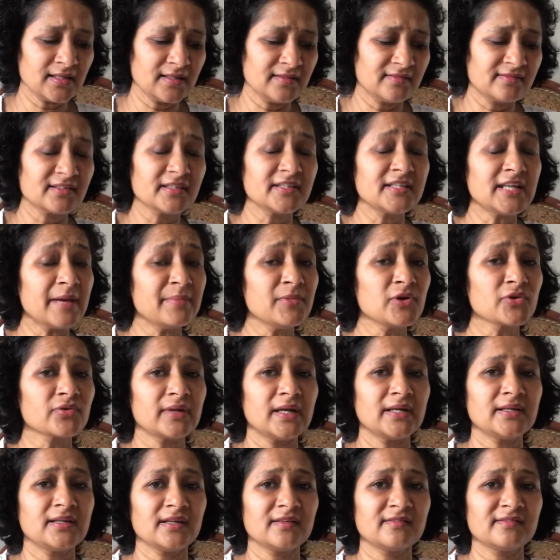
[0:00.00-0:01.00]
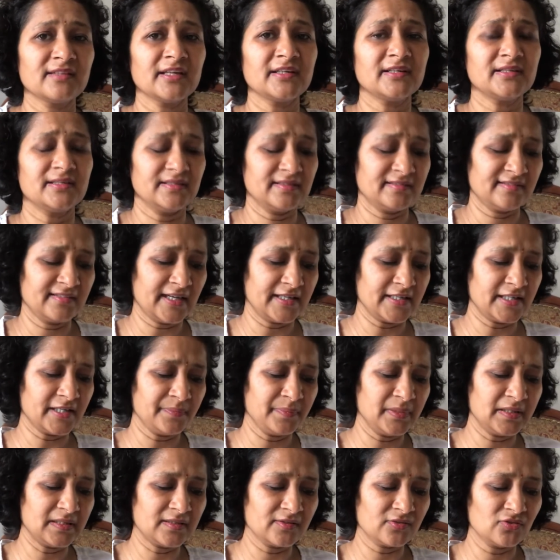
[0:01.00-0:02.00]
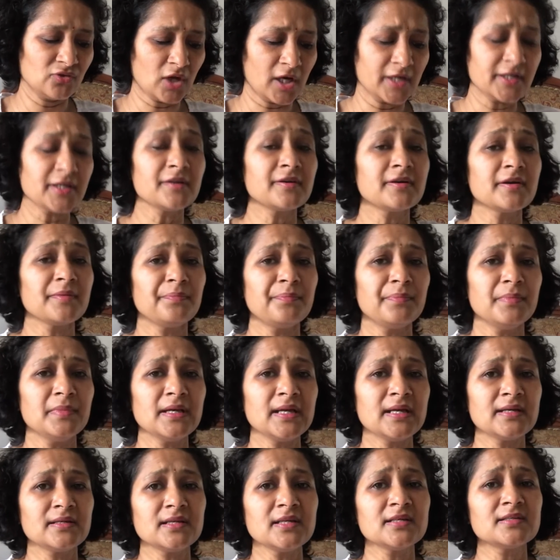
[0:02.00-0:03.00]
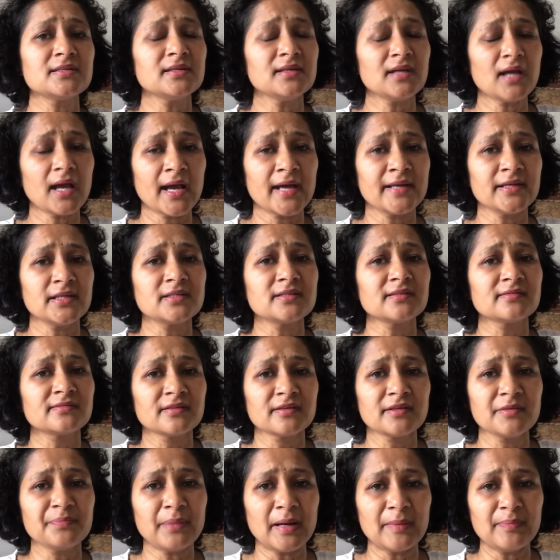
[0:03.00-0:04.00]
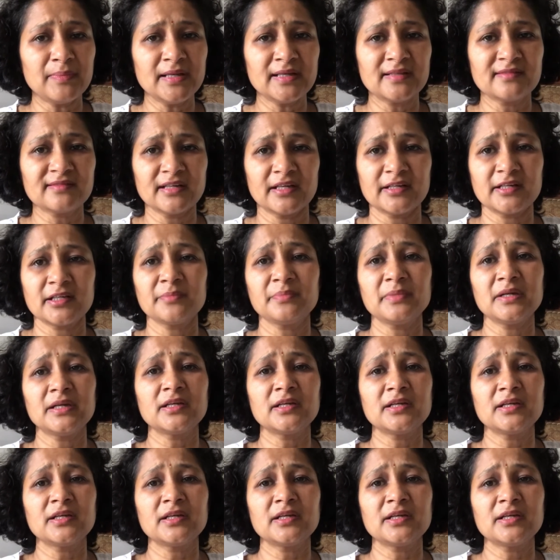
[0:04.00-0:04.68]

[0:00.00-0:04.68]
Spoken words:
It's a democratic setup. It is not and it is a republic setup.